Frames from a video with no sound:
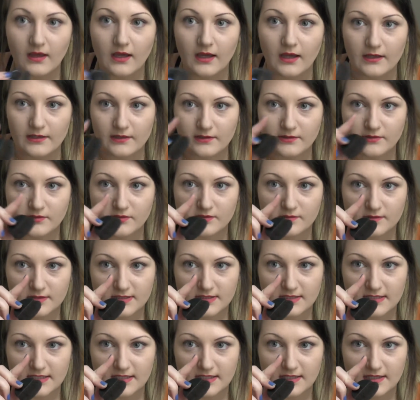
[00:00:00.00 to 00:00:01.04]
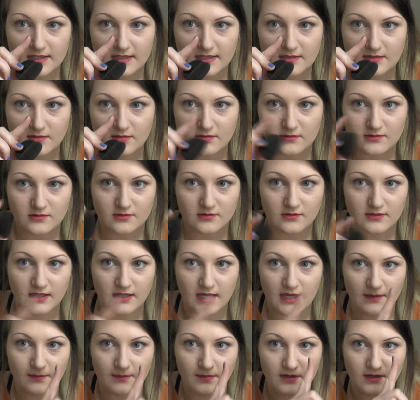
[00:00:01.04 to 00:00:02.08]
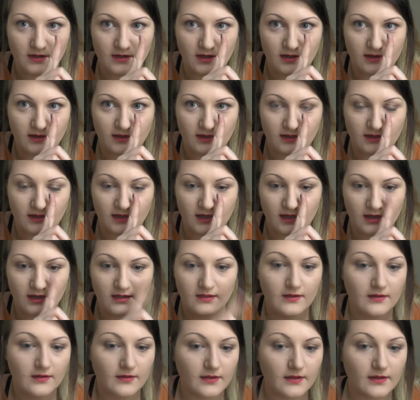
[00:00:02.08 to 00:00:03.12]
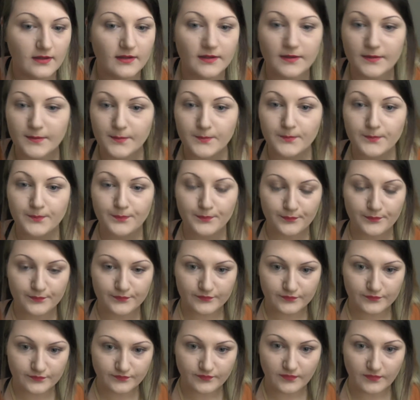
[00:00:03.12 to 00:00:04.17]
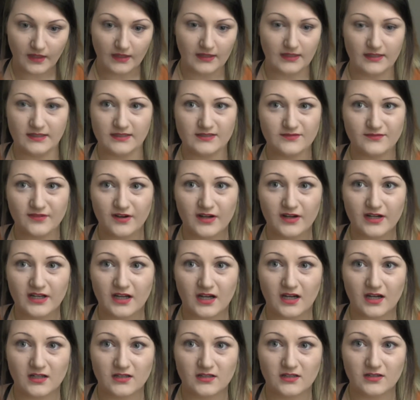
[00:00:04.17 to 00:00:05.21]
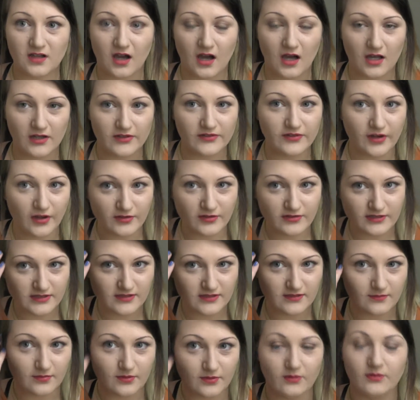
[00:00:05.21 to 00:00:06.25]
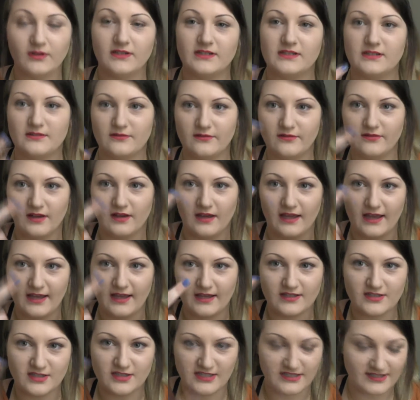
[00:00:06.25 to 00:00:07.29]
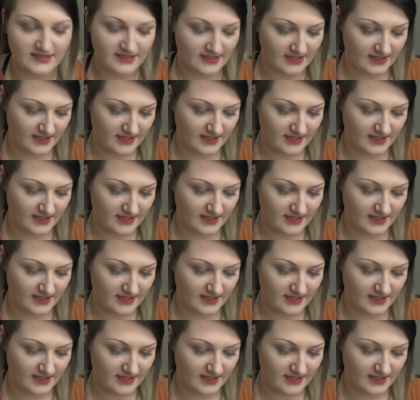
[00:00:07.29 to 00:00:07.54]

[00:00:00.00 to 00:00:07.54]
and you can sort of see that there's contour there but nothing there, and it's very unnoticeable until you like actually see